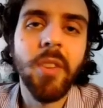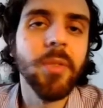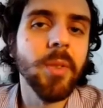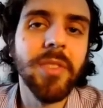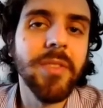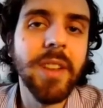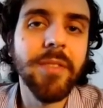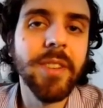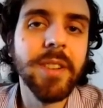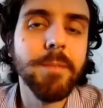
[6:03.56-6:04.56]
all sorts of
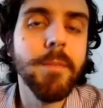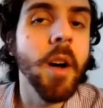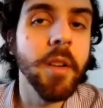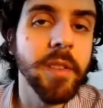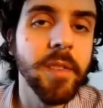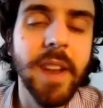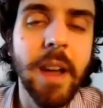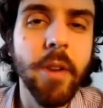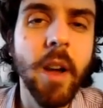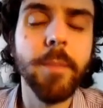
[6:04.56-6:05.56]
different models of
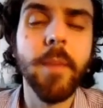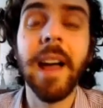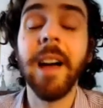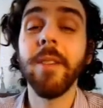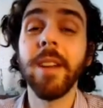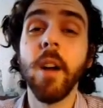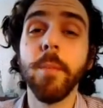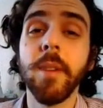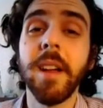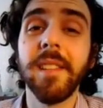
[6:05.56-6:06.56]
how it, how it
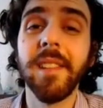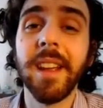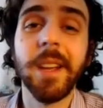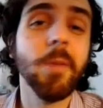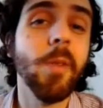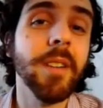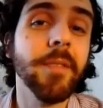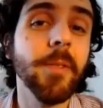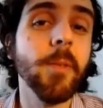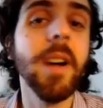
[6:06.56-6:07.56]
operates, and I could go
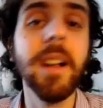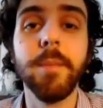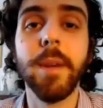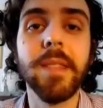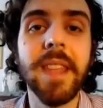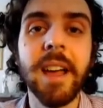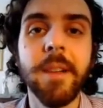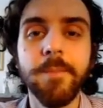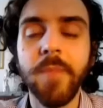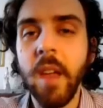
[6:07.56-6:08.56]
on for a while about
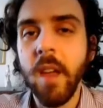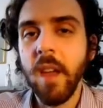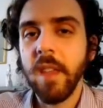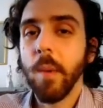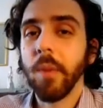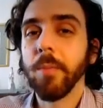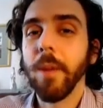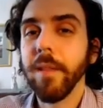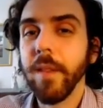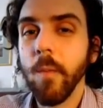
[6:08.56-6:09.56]
that. The most
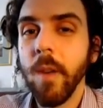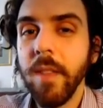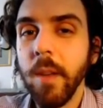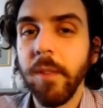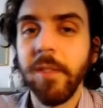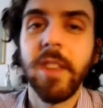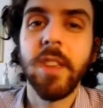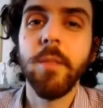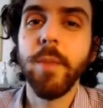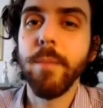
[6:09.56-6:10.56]
relevant one, though, is the
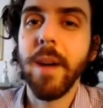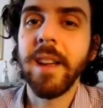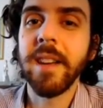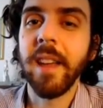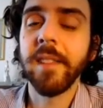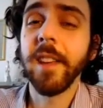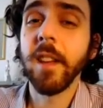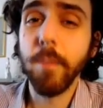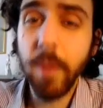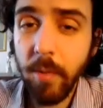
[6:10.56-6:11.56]
human mind as a
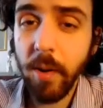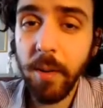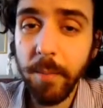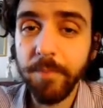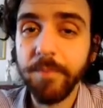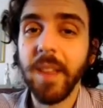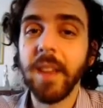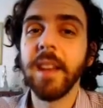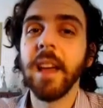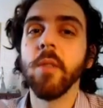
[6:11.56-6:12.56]
computer.
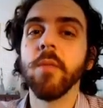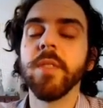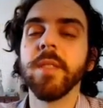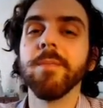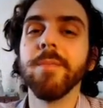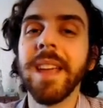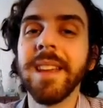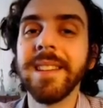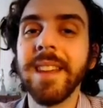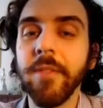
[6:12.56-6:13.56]
Now, the
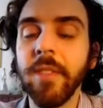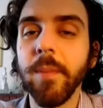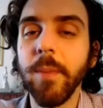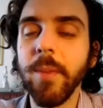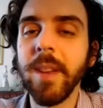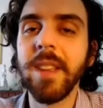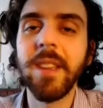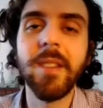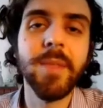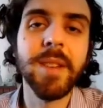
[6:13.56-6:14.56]
main difference between
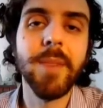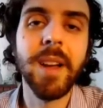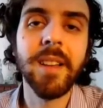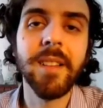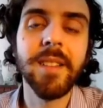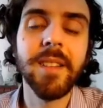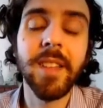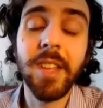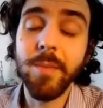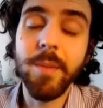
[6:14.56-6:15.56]
human mind,
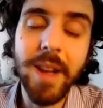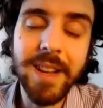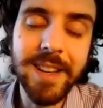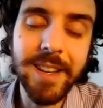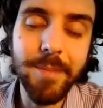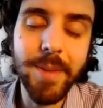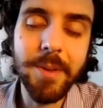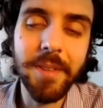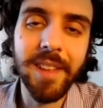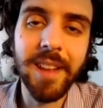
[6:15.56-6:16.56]
the human mind and a
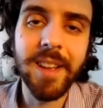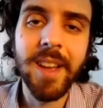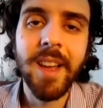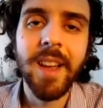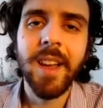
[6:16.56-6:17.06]
computer is that